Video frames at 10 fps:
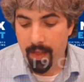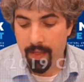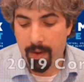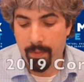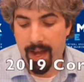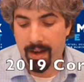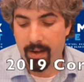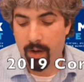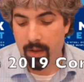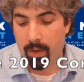Then we had
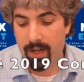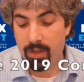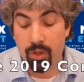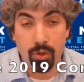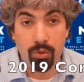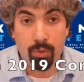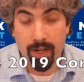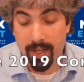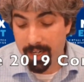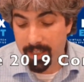another one in June
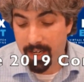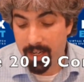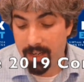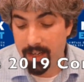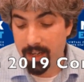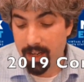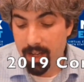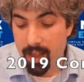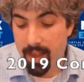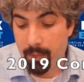2019.
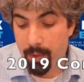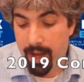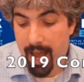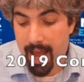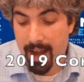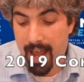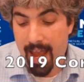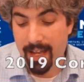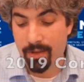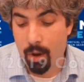Then we had
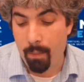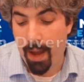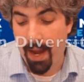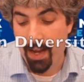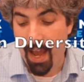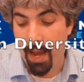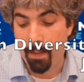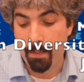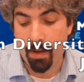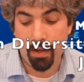a domain
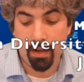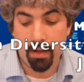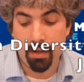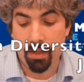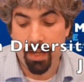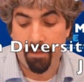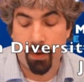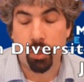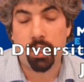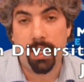name
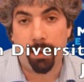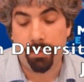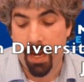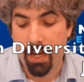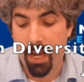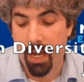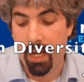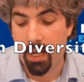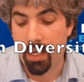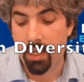diversity update
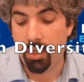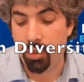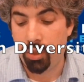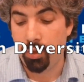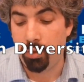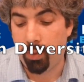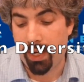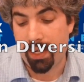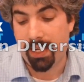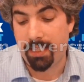in June
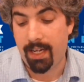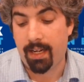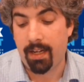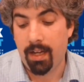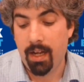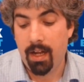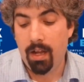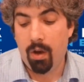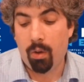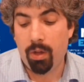2019.
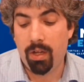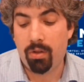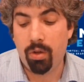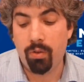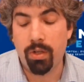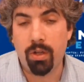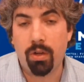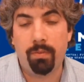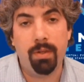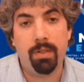Only 2 results
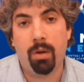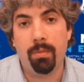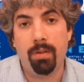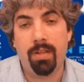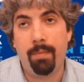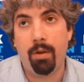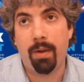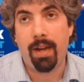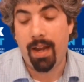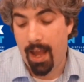from the same domain
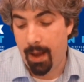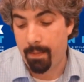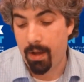name